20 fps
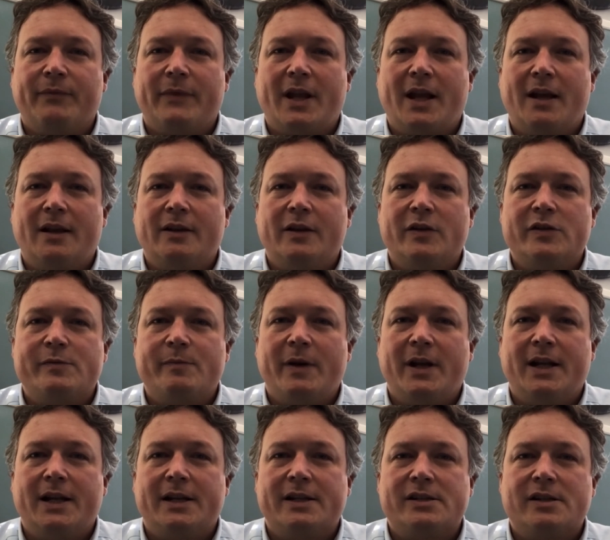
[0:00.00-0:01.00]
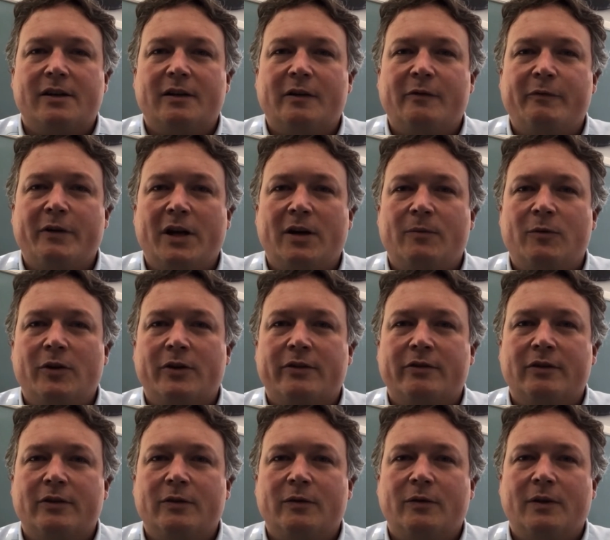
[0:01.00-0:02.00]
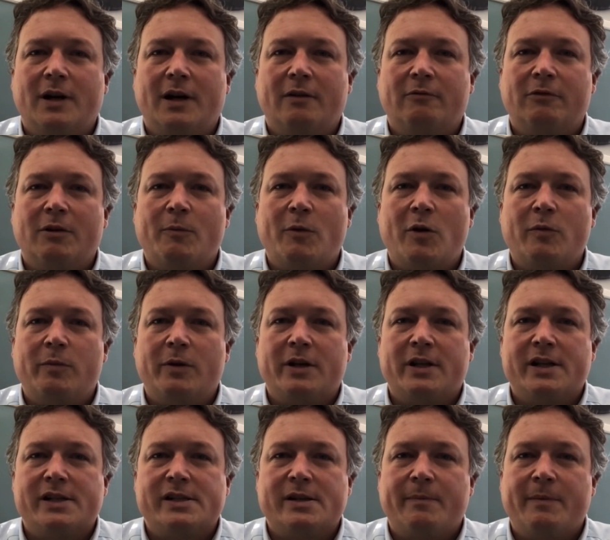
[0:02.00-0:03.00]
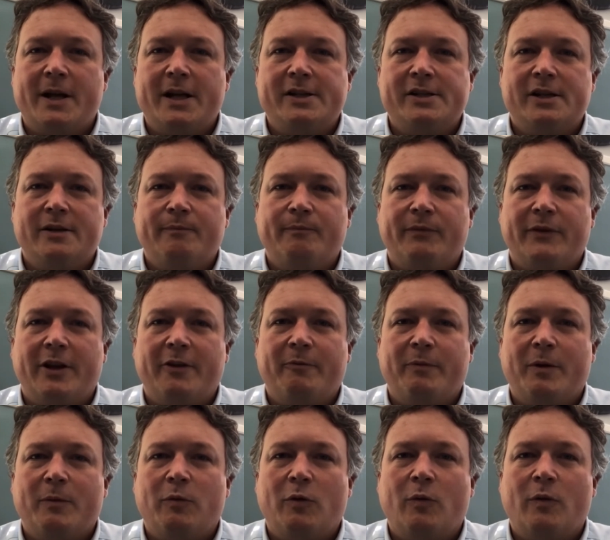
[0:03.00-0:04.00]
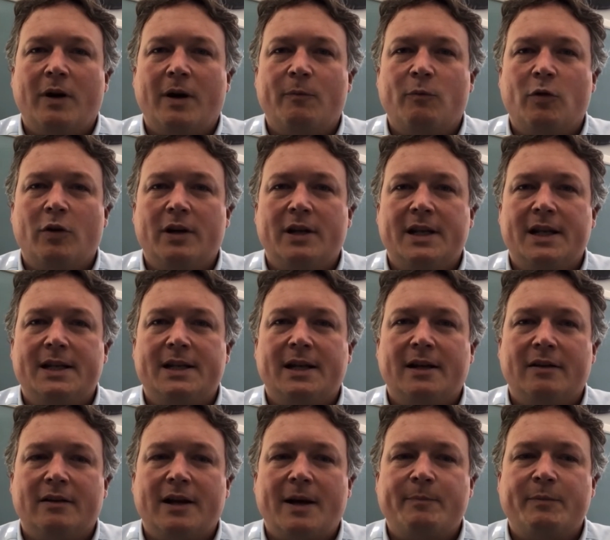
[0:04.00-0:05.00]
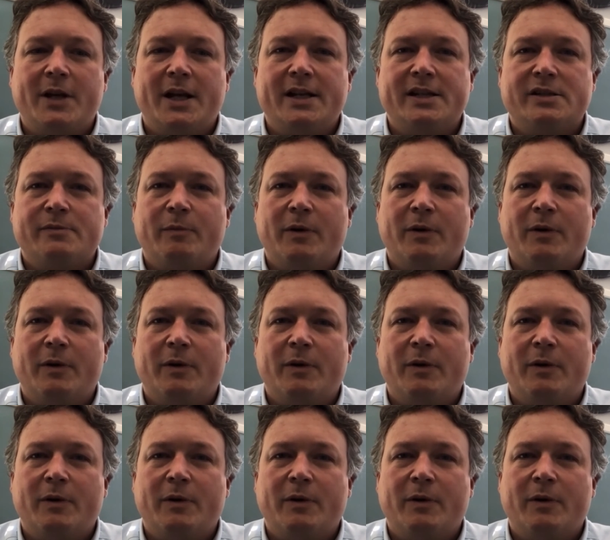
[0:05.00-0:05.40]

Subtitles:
And those meetings are available through remote participation if people want more detailed updates.